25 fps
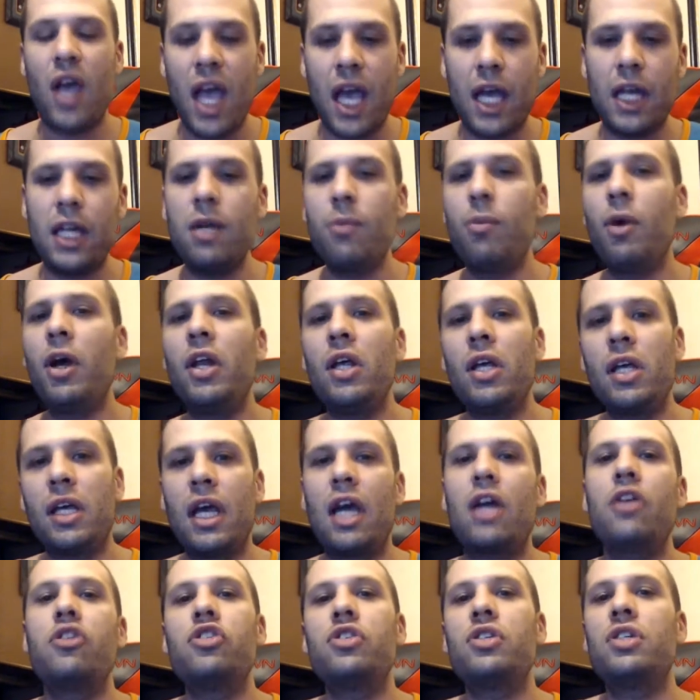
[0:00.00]
anybody
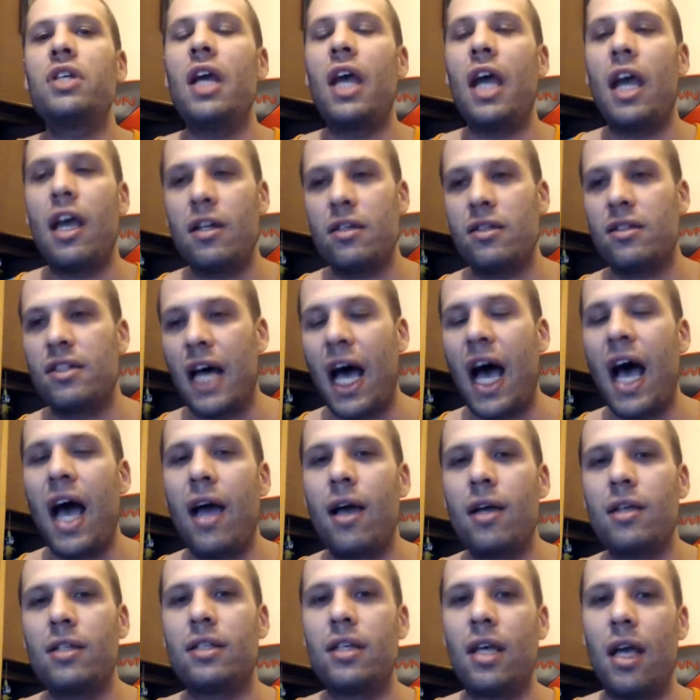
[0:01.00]
catches it and
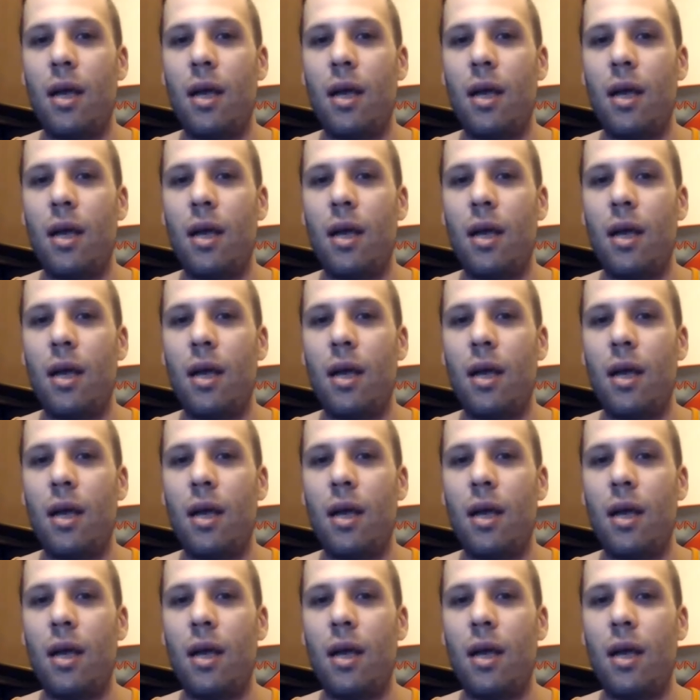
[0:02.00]
dies